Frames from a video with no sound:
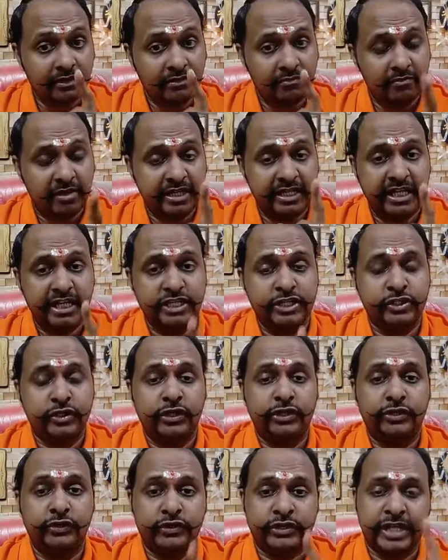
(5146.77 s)
But
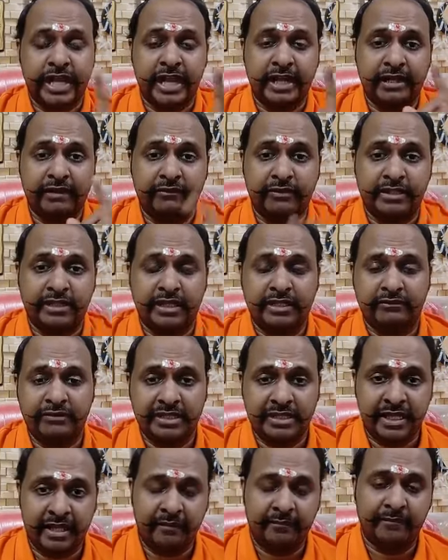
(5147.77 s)
ensure to share everything
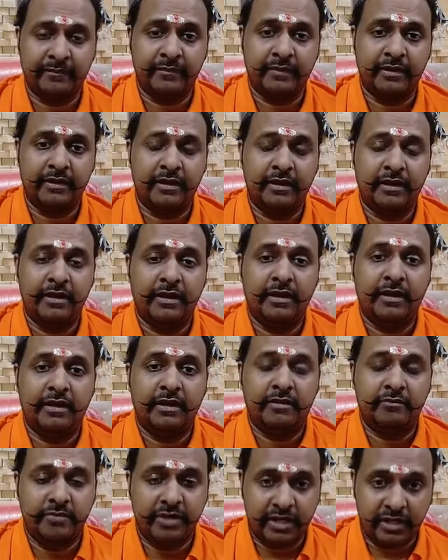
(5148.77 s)
with them,
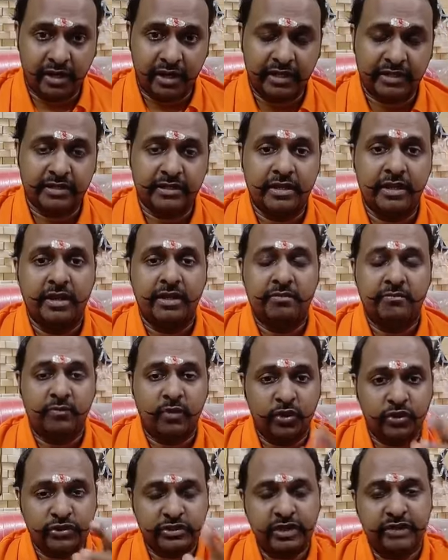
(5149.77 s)
because
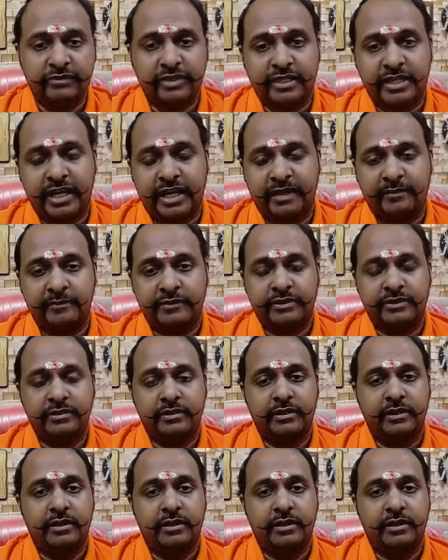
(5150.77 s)
most of the times